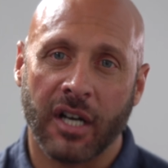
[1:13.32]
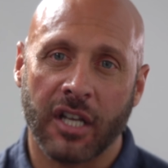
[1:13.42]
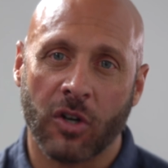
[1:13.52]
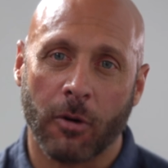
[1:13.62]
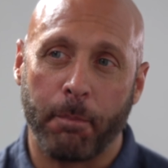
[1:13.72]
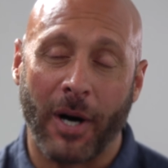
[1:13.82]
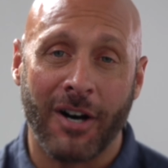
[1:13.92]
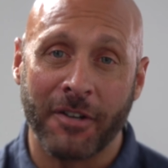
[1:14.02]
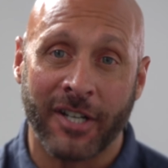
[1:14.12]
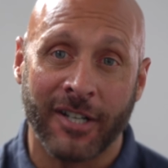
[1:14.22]
your
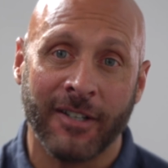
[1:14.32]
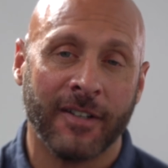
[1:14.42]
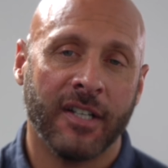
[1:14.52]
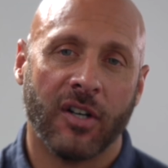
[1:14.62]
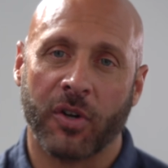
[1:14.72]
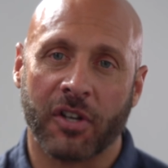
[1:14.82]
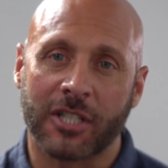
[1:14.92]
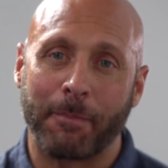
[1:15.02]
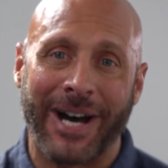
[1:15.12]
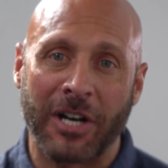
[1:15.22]
partner or your
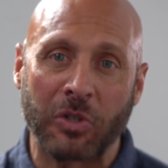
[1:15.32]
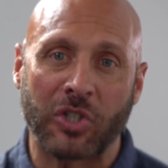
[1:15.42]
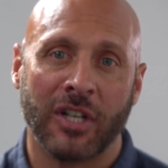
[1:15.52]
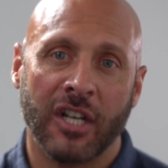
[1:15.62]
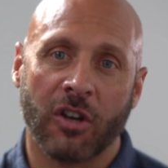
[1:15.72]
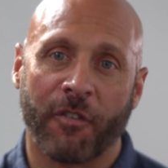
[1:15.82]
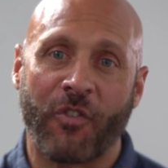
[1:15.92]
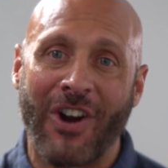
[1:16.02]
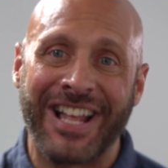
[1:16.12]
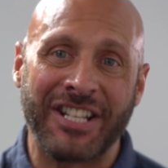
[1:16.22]
spouse, your
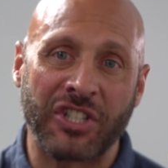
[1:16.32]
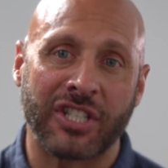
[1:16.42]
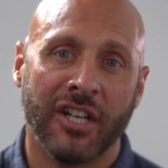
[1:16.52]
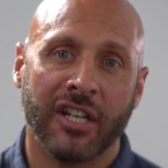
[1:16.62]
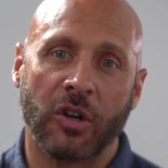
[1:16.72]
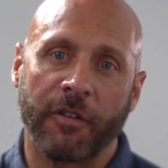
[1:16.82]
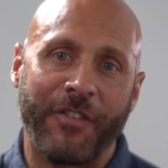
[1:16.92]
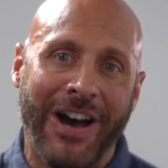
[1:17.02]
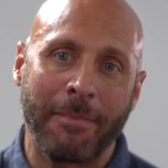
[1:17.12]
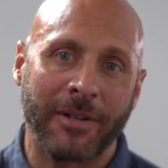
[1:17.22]
friends, your
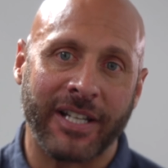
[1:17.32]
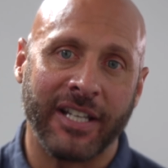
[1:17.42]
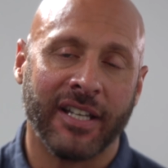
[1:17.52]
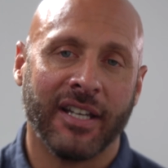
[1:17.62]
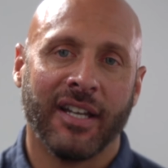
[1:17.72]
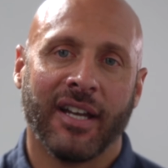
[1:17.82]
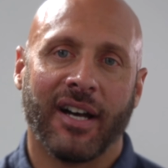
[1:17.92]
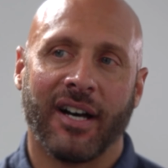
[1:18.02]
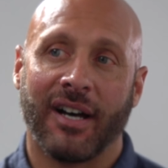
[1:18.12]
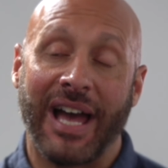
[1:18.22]
family,
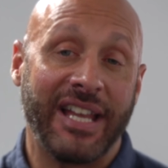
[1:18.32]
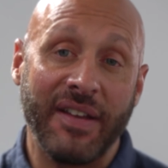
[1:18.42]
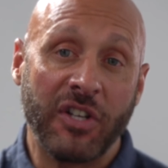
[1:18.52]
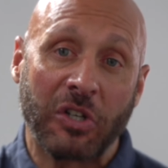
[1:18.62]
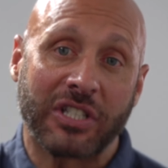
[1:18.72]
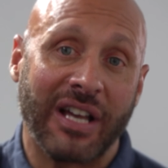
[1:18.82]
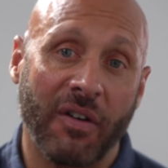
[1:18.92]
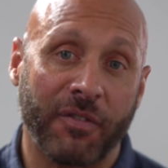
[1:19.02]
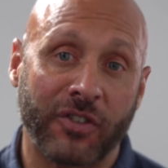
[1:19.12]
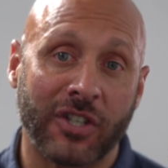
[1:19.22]
uh, and even
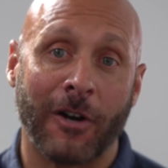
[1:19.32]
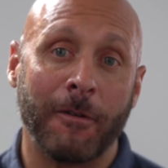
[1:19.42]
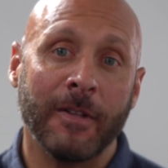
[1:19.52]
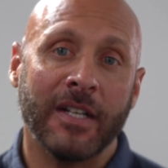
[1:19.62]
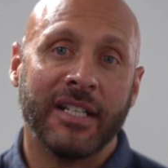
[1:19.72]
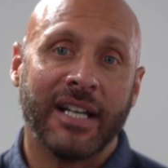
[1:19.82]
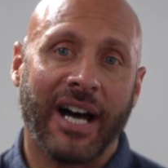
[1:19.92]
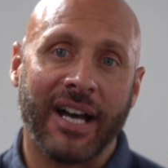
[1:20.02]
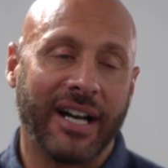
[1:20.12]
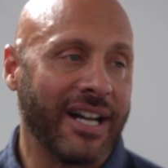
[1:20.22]
yourself. So,
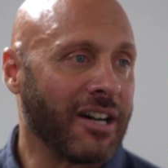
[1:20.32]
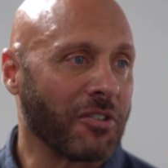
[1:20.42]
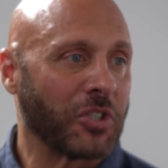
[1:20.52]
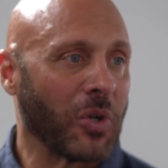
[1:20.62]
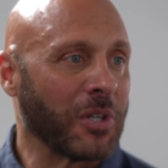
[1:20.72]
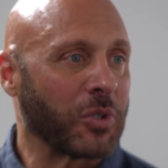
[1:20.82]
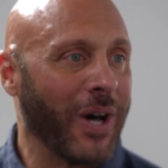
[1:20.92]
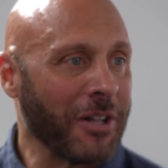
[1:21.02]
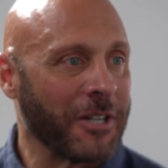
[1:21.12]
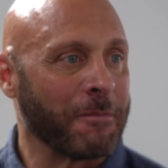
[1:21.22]
uh, hi, Dr. George,
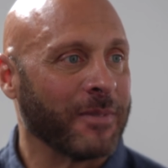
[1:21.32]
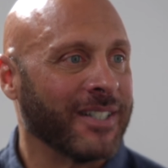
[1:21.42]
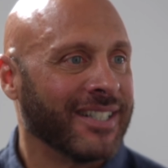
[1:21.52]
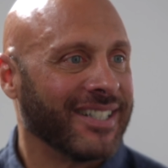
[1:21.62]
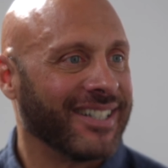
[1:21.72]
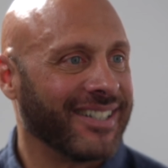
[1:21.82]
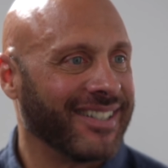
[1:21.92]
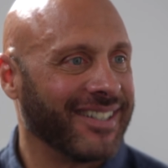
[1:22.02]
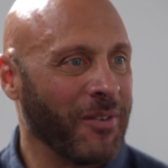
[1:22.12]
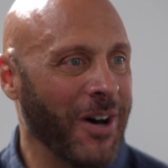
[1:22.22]
welcome. Hello,
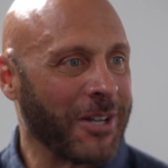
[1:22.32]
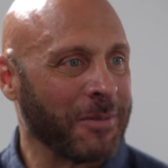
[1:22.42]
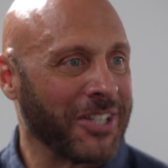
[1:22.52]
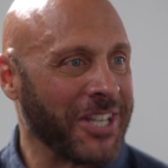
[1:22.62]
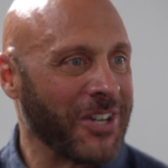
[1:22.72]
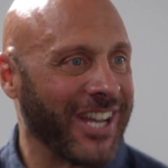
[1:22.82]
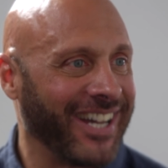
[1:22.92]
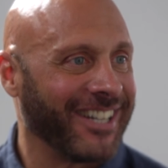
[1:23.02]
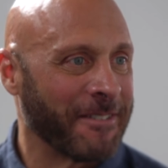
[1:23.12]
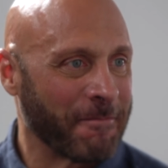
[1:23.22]
Michael. Welcome Thank you for bringing me